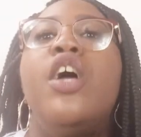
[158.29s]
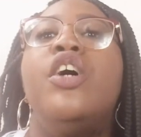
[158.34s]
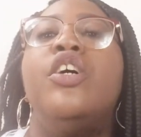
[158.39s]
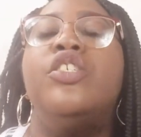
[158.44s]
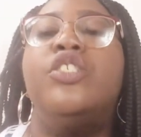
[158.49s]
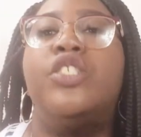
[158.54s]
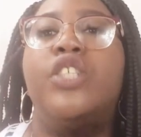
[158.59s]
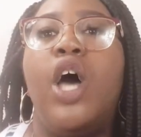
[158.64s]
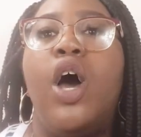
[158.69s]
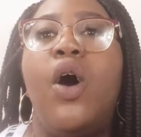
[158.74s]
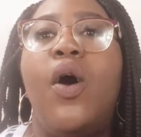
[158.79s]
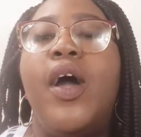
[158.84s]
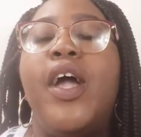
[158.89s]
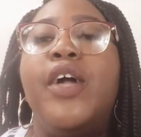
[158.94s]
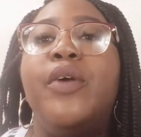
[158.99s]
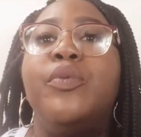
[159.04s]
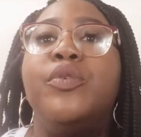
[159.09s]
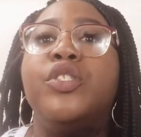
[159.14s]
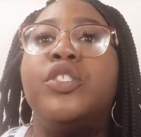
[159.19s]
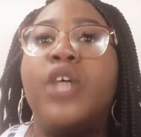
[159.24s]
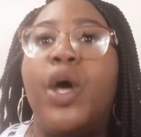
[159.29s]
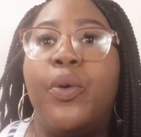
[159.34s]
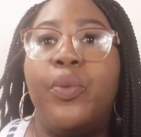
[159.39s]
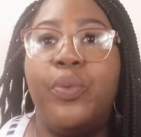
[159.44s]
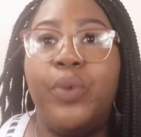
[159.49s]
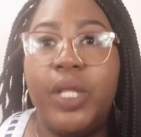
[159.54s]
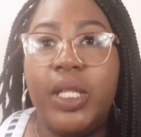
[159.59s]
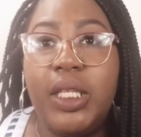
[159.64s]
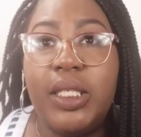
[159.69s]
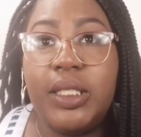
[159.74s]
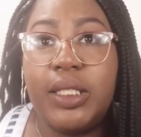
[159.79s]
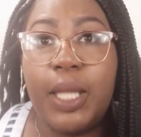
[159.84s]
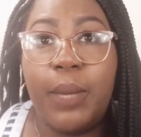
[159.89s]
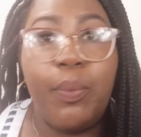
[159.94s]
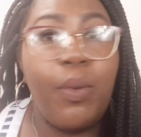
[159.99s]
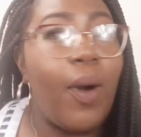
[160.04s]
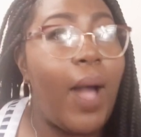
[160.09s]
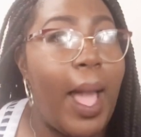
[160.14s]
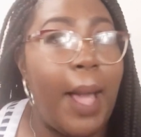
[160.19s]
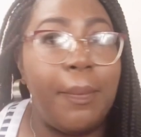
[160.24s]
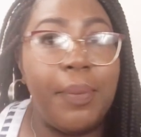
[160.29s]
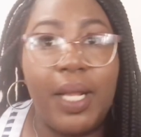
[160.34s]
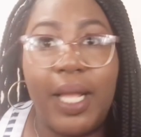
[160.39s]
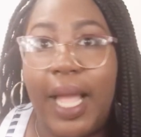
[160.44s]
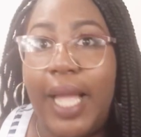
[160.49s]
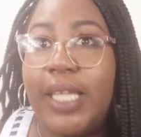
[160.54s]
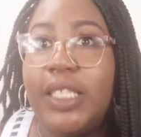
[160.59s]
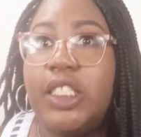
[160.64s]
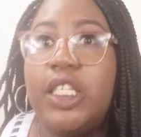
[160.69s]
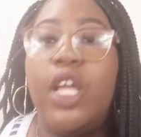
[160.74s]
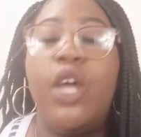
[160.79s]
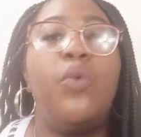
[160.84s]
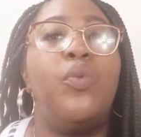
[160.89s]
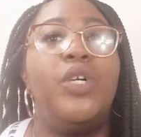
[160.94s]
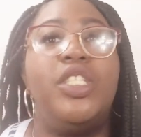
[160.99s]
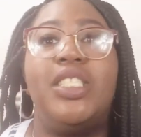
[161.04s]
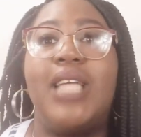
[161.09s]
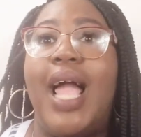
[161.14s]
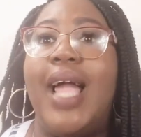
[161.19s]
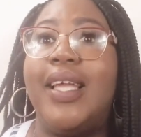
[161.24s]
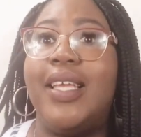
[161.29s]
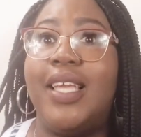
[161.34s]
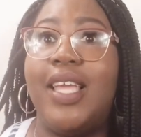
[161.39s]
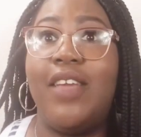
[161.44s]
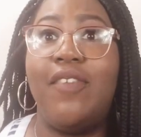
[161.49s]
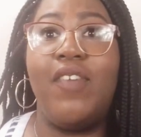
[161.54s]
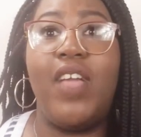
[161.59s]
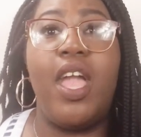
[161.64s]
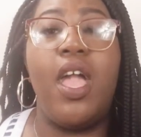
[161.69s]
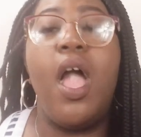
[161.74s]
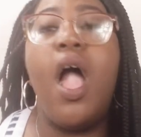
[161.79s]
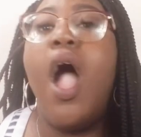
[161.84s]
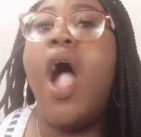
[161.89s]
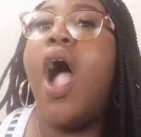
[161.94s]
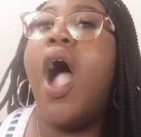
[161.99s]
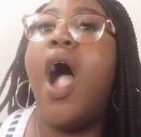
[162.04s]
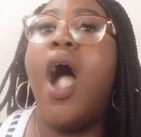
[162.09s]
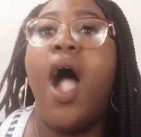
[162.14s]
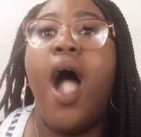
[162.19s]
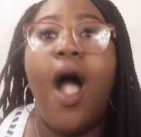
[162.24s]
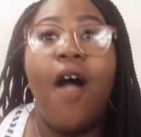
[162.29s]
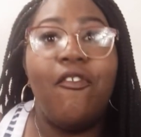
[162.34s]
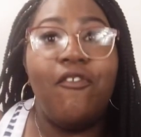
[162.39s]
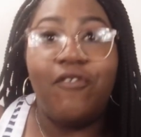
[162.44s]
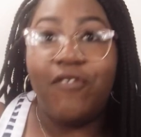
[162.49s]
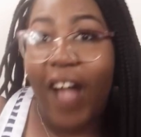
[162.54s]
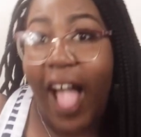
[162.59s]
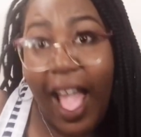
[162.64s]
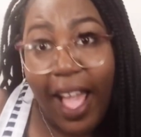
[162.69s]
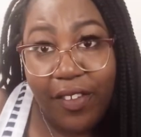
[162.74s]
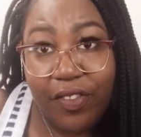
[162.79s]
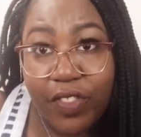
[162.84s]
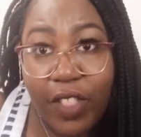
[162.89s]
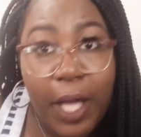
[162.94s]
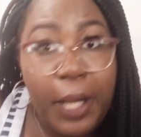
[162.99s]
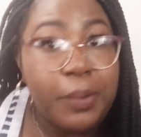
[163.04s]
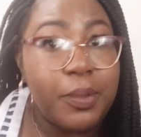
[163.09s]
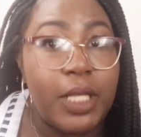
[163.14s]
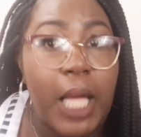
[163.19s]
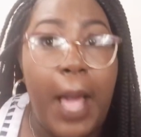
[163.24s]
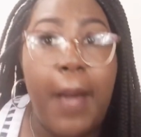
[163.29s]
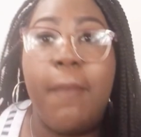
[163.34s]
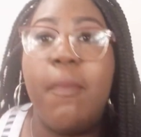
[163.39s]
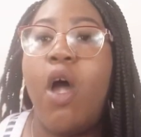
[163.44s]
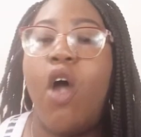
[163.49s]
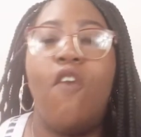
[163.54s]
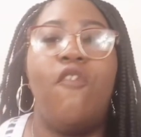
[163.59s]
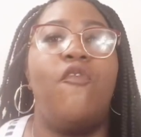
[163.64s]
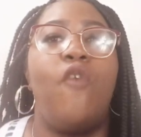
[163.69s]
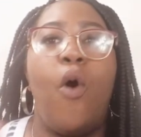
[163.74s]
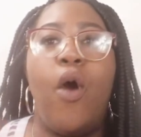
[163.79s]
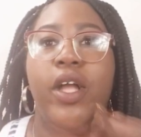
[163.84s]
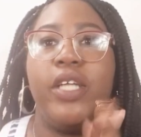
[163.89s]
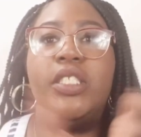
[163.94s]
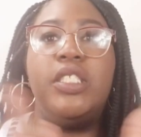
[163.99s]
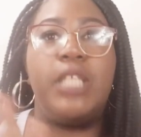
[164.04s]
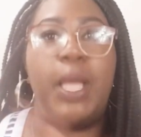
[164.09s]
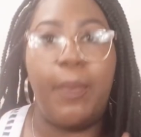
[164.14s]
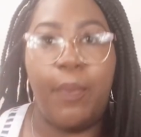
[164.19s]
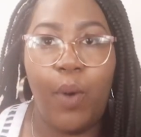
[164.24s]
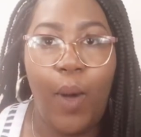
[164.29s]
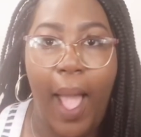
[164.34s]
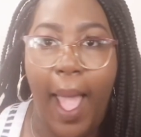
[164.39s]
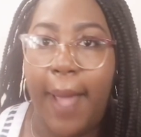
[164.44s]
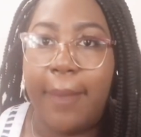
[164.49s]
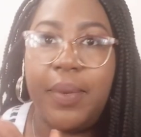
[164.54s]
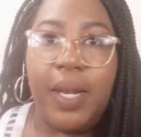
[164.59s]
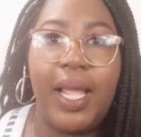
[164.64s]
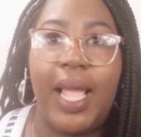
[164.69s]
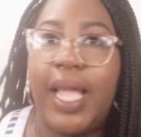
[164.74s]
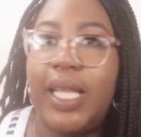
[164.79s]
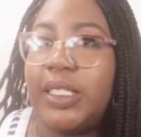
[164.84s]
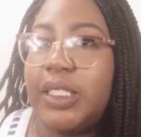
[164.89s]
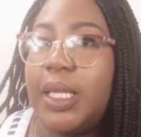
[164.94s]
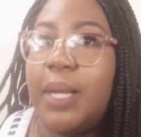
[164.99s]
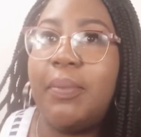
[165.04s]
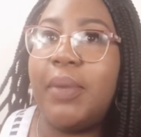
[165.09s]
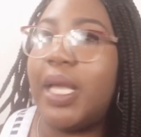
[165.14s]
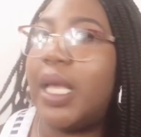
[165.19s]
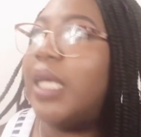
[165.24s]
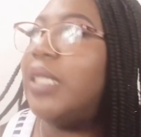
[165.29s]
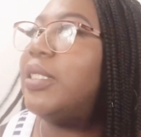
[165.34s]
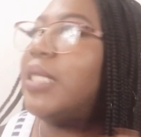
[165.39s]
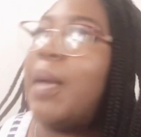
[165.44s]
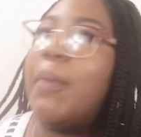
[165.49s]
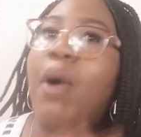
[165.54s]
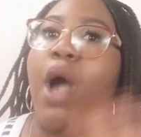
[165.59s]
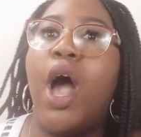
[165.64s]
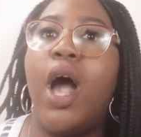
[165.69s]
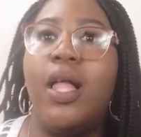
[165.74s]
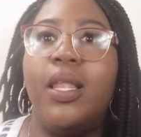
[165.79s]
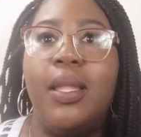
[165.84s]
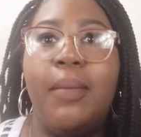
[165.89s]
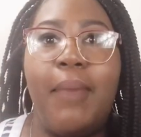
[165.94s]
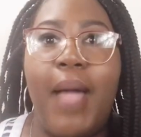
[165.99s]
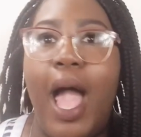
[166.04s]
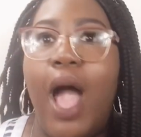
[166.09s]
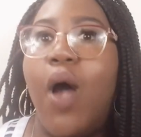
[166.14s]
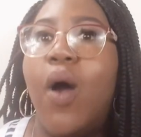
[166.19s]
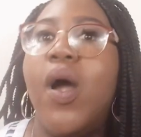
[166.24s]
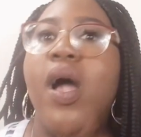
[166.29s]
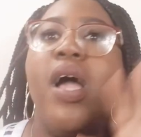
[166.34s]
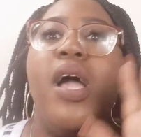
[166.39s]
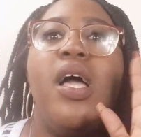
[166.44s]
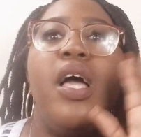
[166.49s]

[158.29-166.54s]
So it was a really simple application, which I give it 5 thumbs up for a simple application, because I'm all about